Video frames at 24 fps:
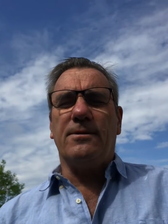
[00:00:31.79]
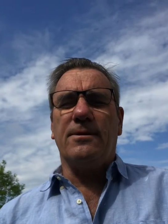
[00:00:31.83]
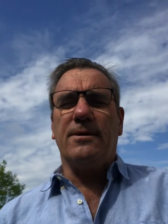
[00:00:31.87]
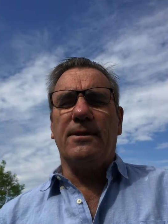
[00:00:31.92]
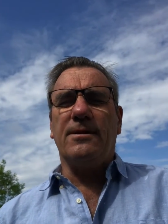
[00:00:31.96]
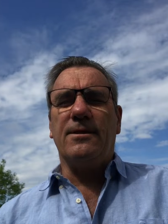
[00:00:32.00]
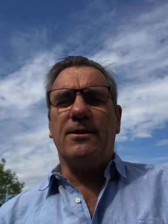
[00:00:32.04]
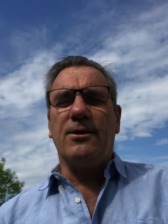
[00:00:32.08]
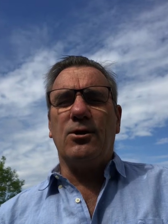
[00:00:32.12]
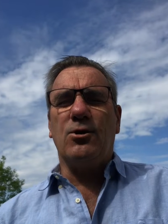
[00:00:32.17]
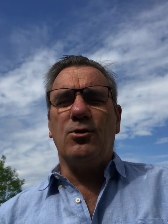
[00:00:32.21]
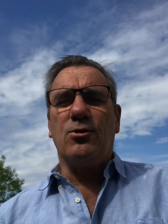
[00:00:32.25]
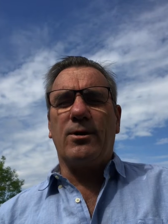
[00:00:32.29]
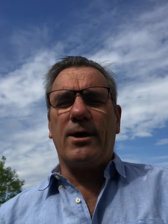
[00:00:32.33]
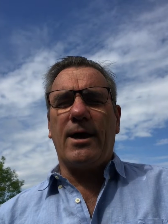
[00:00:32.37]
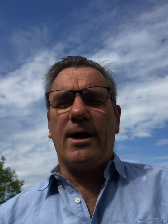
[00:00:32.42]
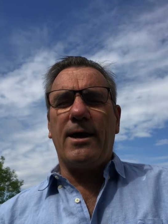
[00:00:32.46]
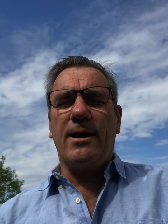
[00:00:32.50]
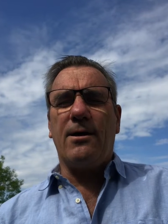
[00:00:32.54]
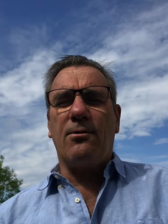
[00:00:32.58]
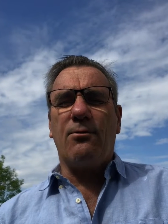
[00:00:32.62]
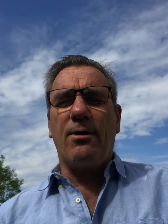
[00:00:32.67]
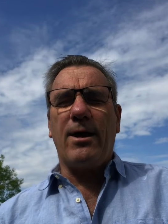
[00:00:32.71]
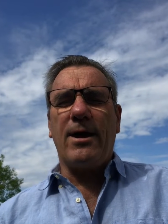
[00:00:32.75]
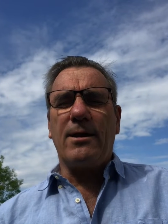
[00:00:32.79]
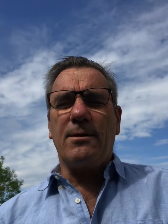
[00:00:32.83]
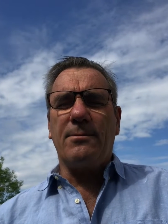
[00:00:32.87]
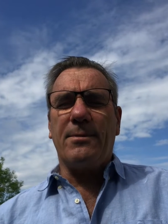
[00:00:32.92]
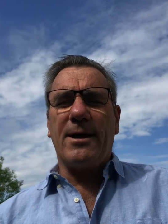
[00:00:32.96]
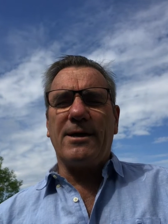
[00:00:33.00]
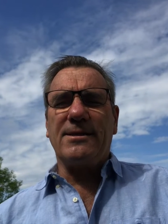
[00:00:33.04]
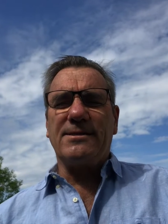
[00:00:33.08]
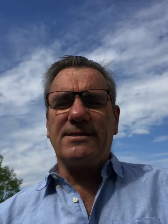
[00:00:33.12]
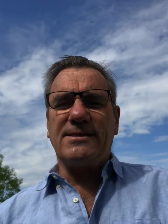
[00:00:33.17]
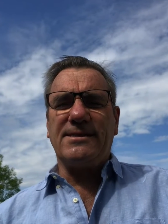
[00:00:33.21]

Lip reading: in the UK, around about